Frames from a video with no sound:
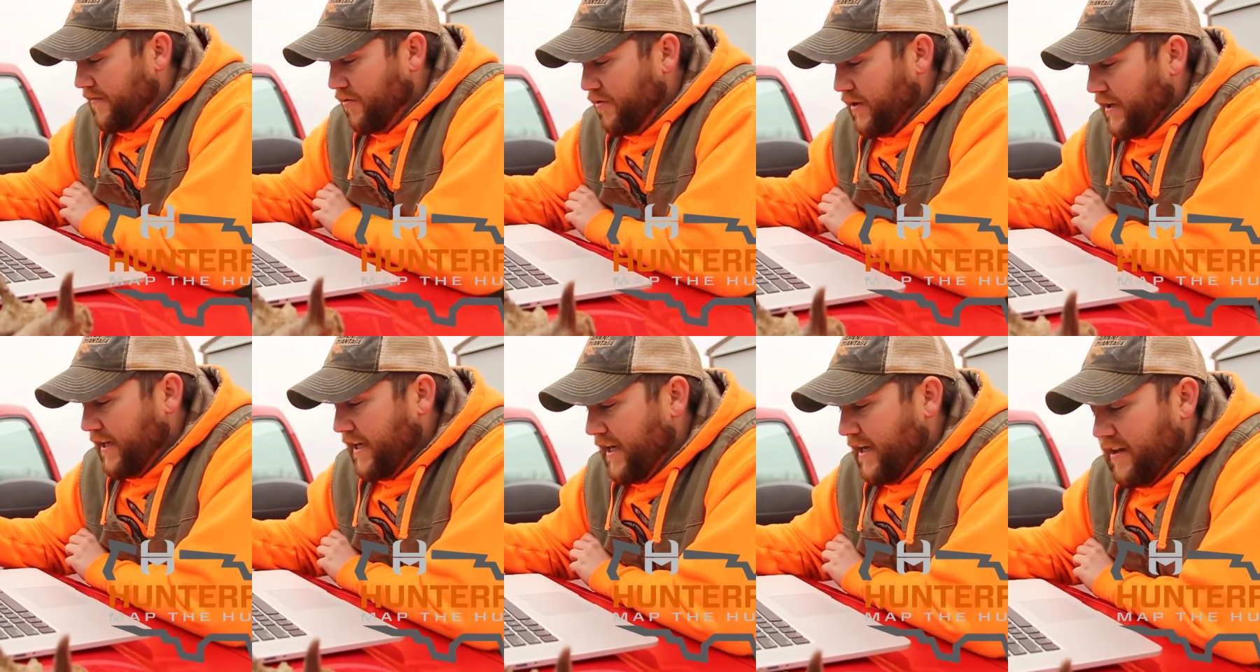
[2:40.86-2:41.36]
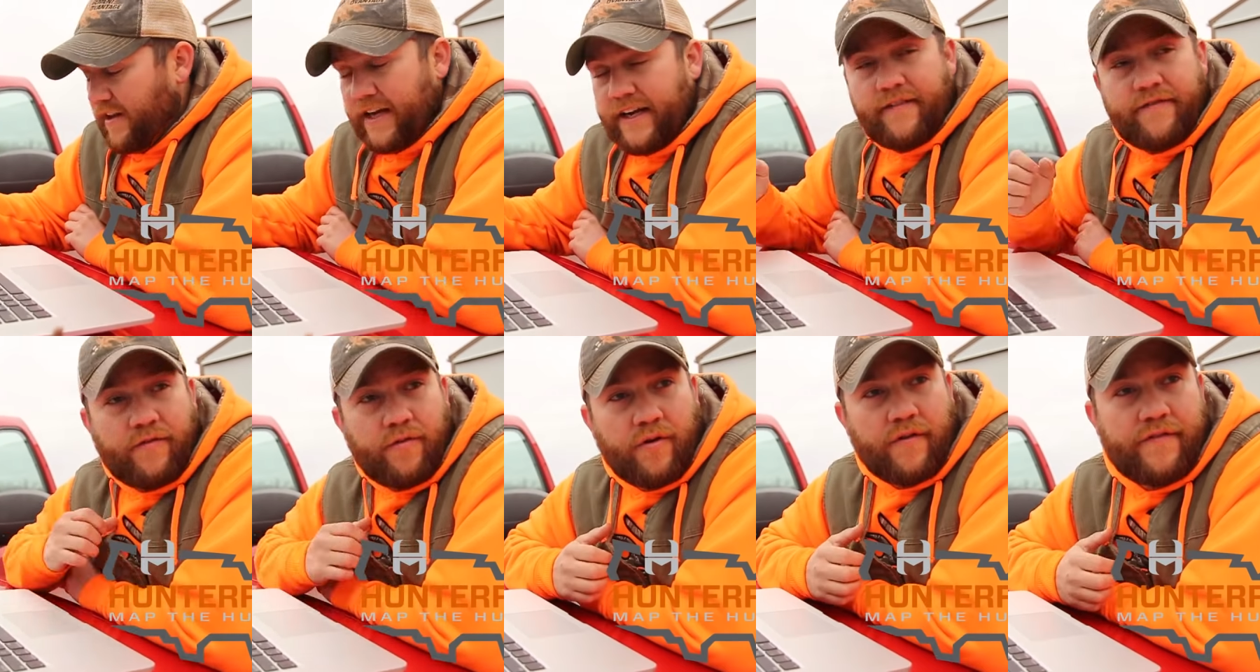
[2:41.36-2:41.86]
I've only got
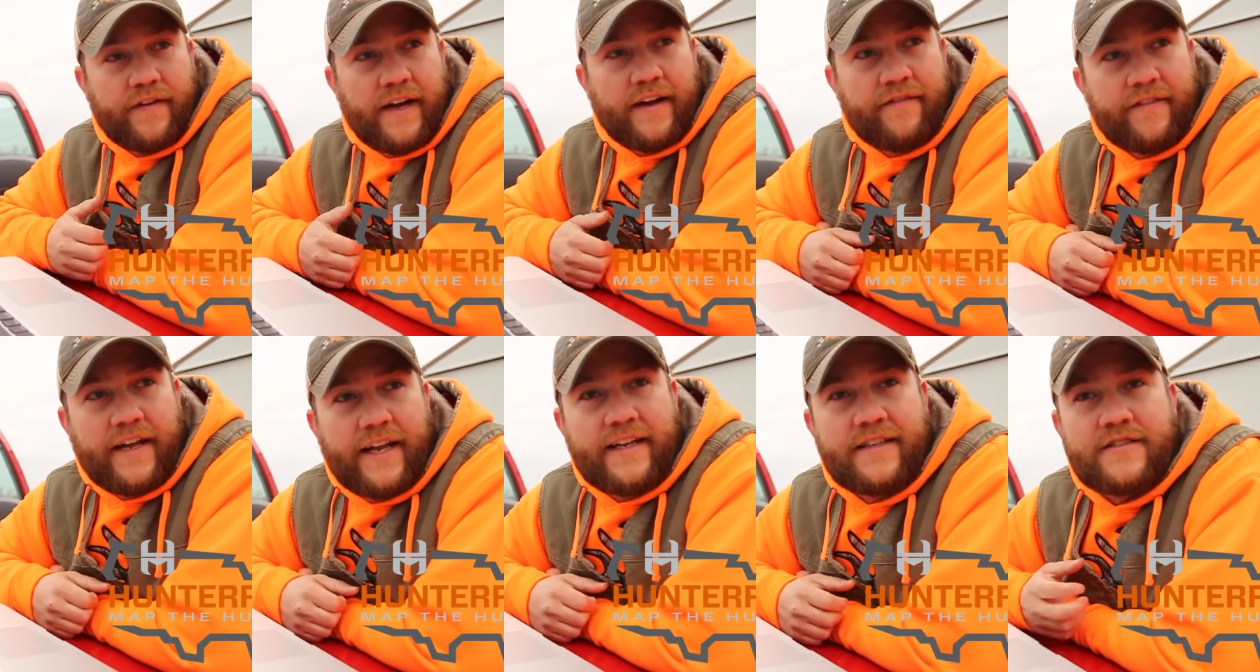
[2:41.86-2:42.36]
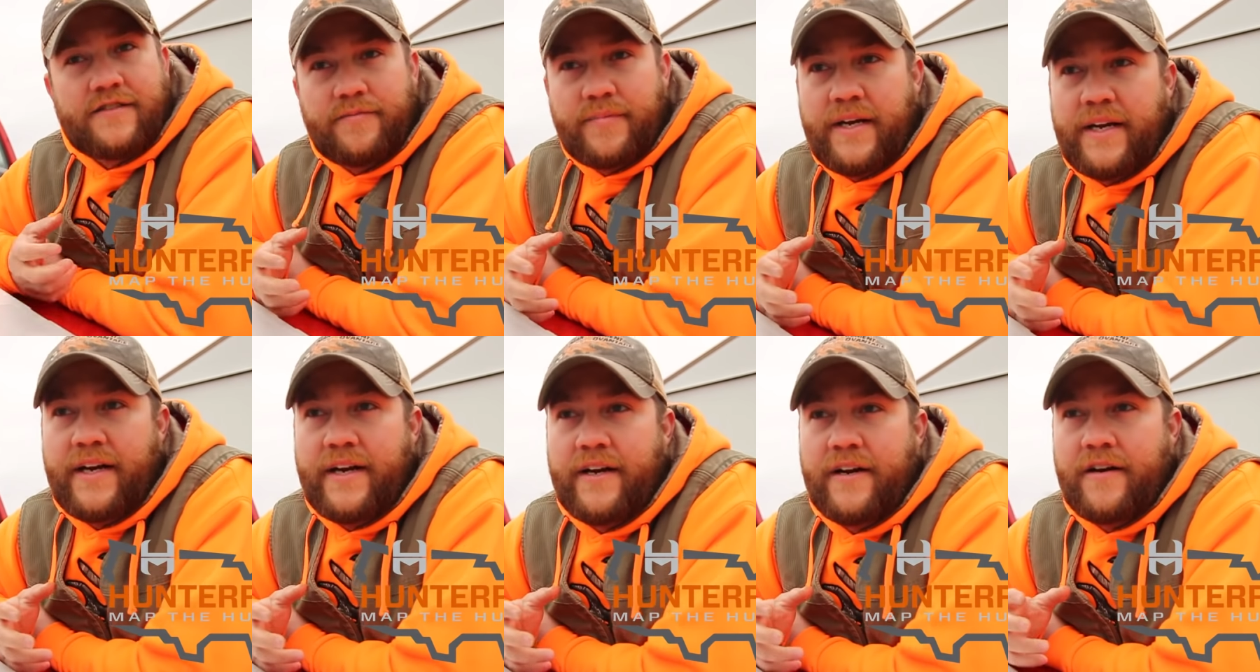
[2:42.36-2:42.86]
like four or five days to
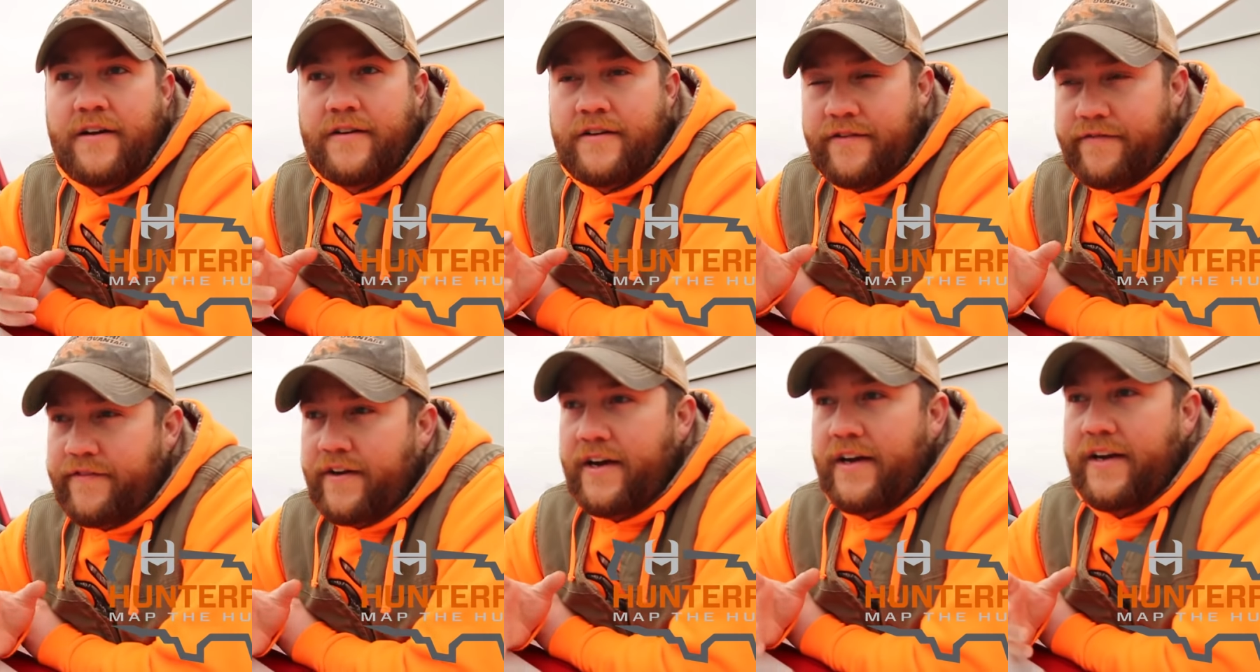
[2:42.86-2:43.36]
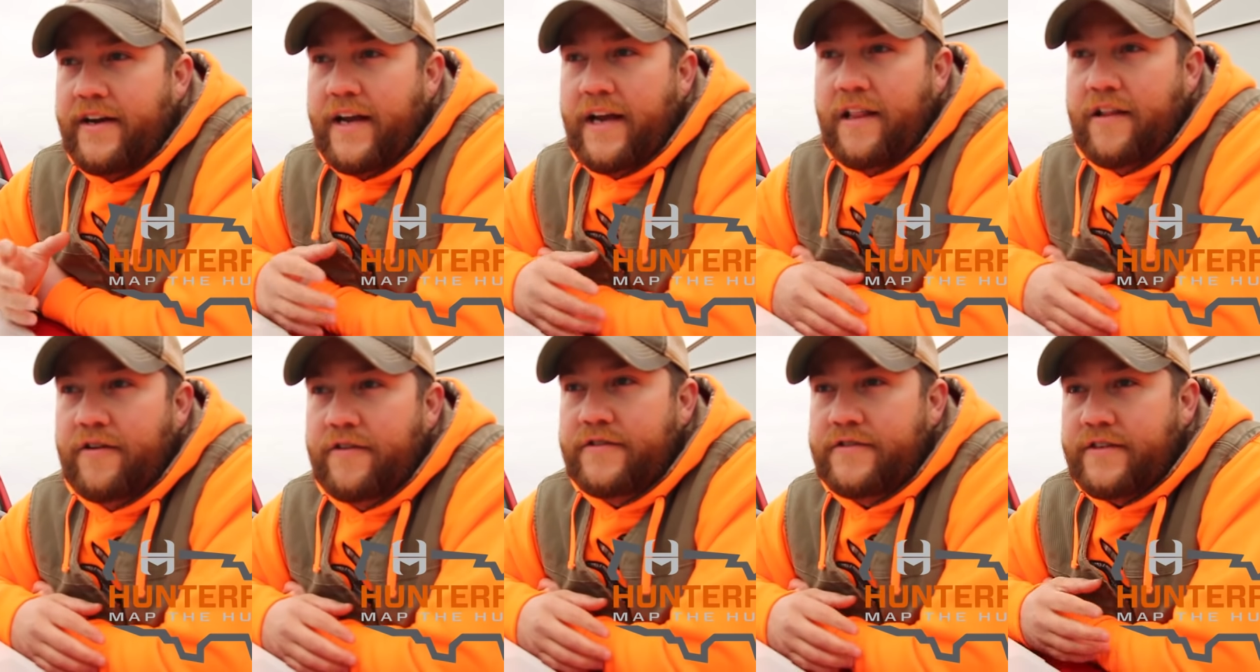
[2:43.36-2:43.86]
be here to find
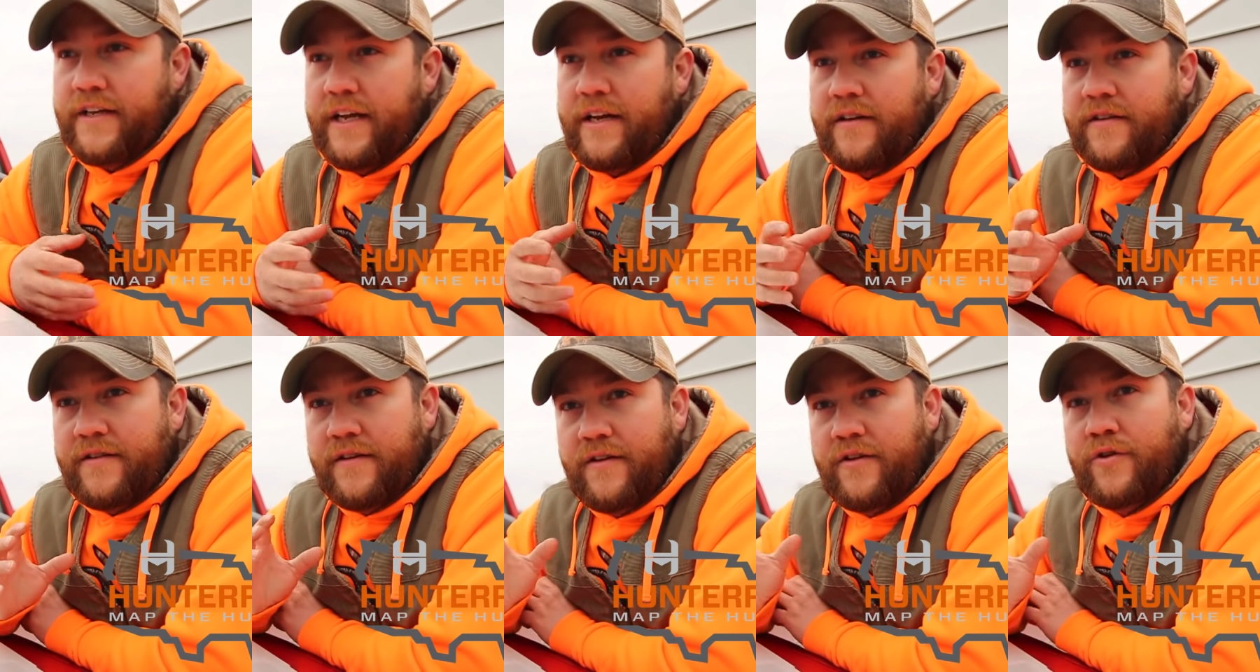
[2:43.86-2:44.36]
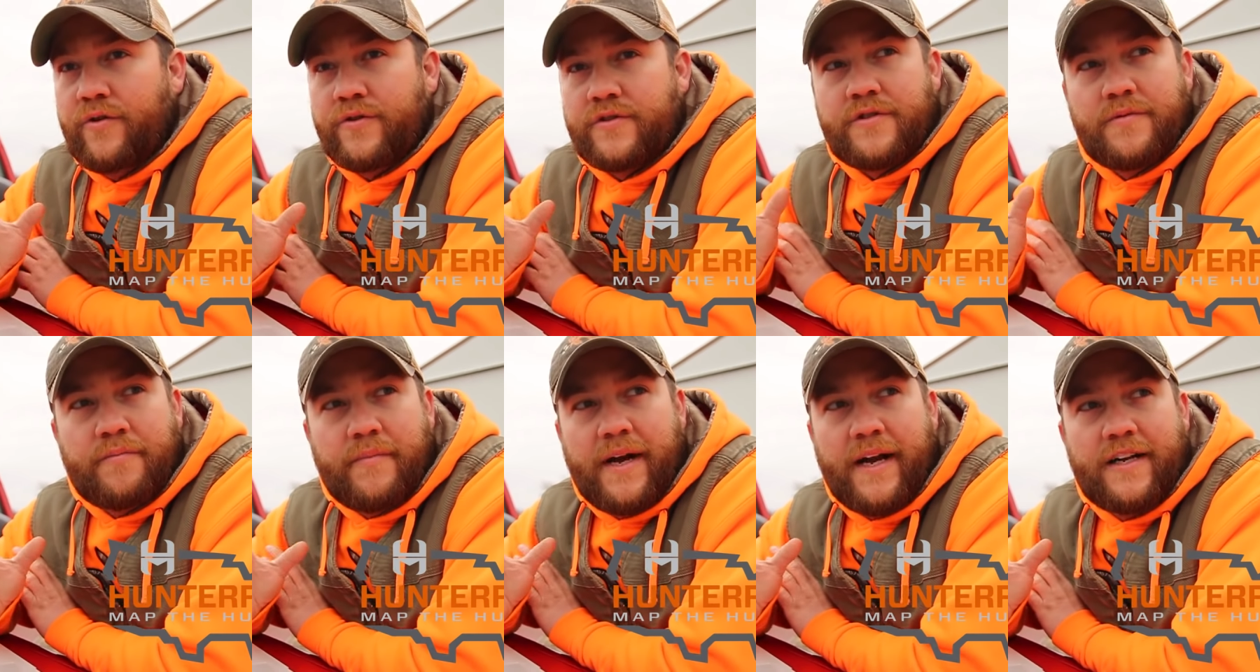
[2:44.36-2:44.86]
antlers and to do
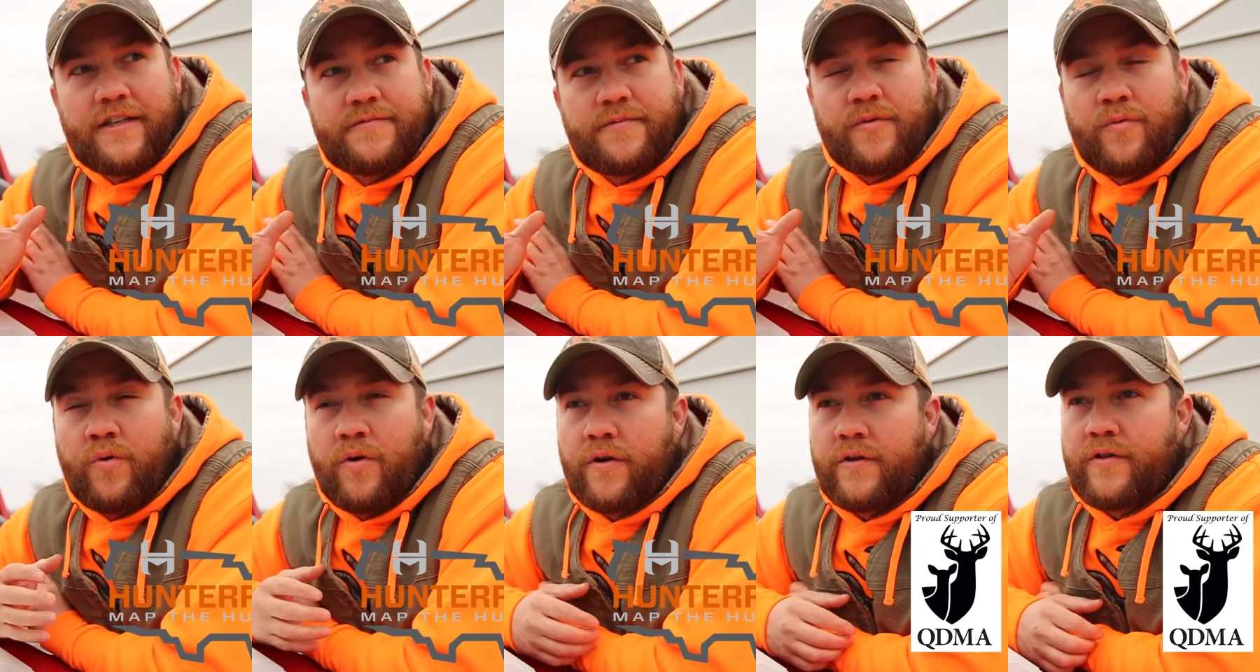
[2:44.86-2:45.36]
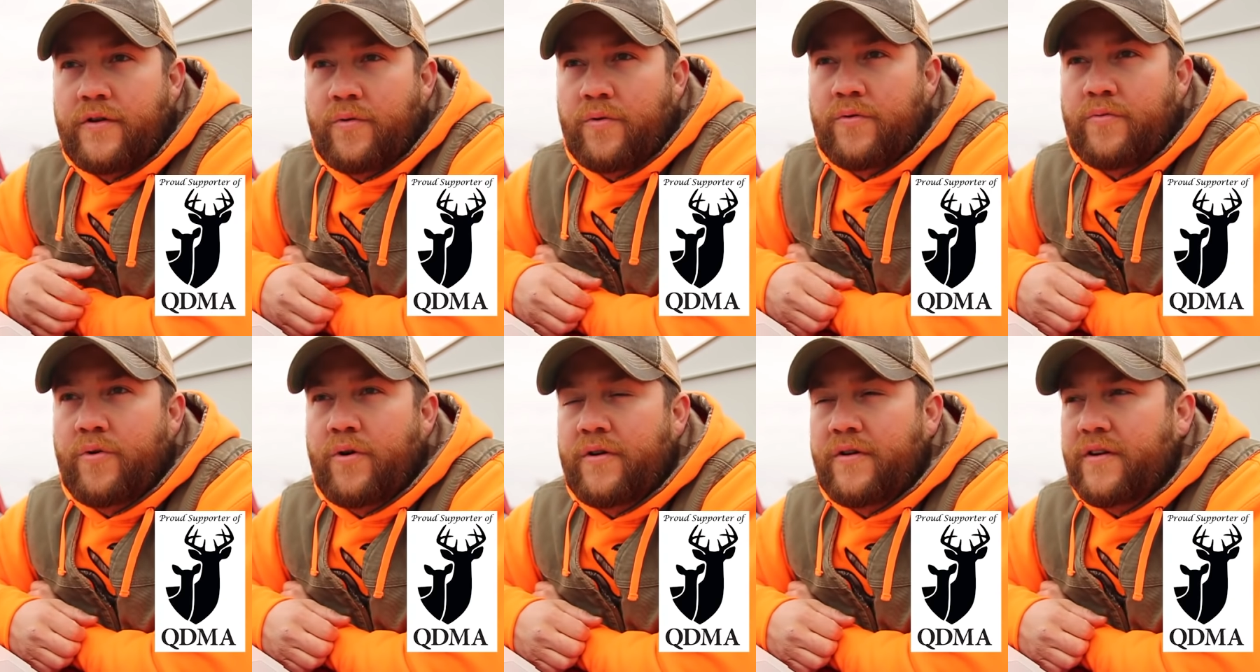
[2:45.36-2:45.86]
some management work that
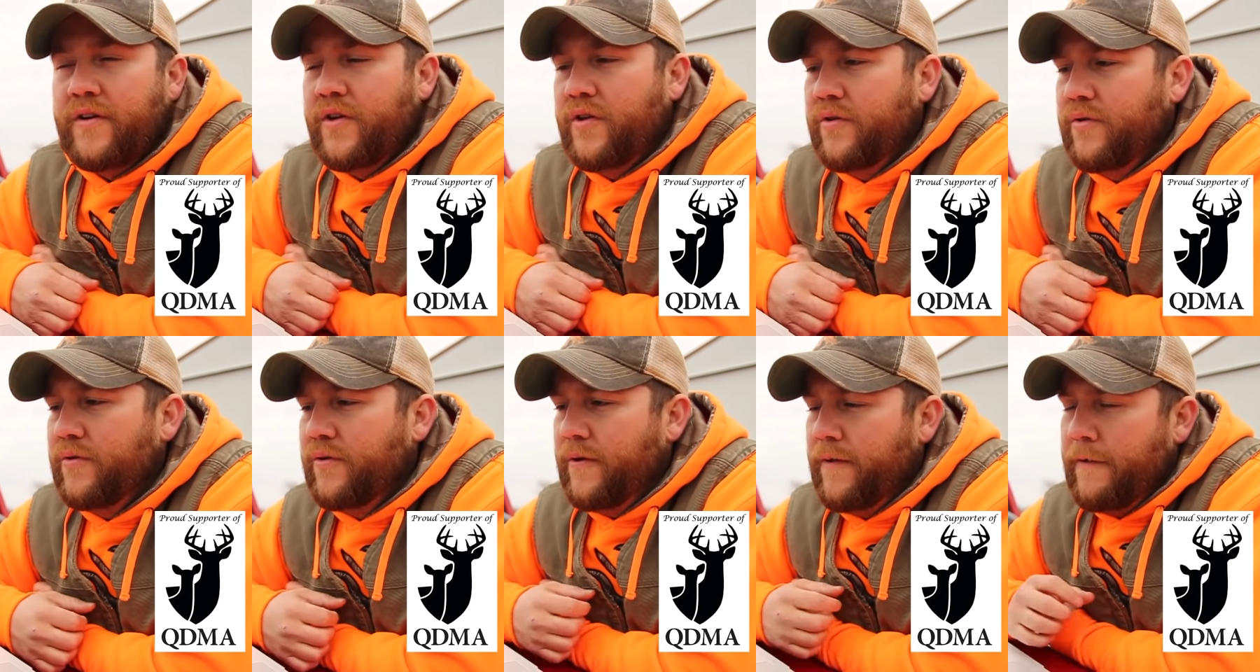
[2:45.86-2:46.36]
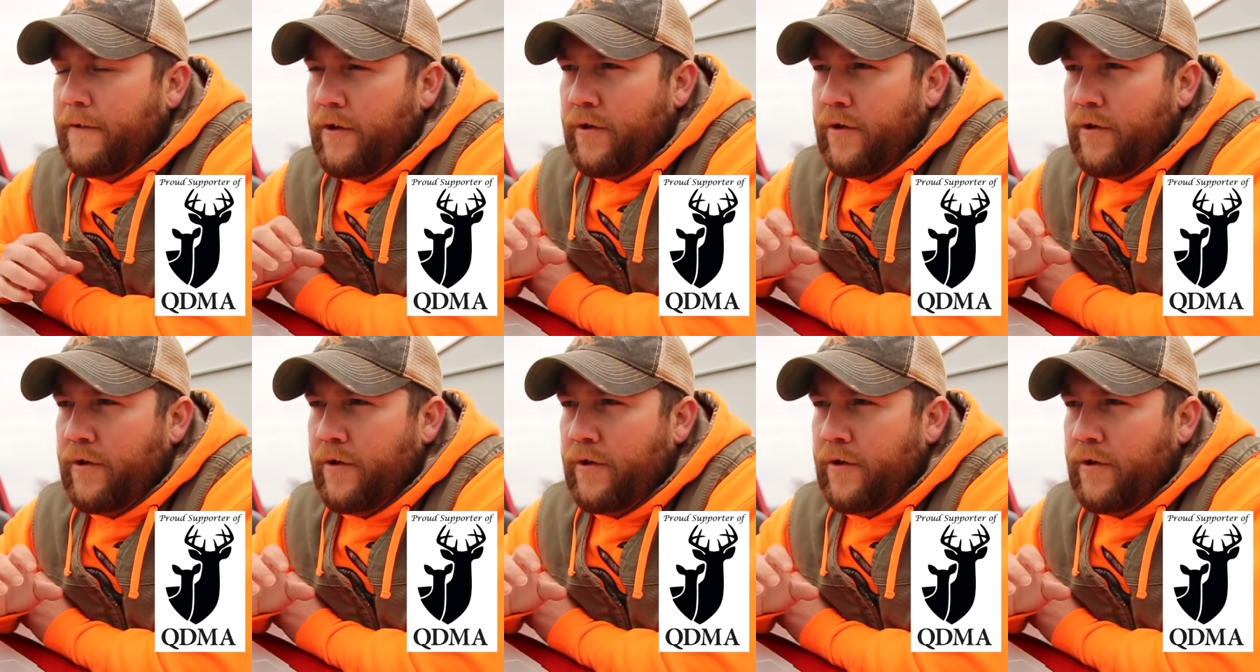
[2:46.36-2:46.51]
we're wanting to do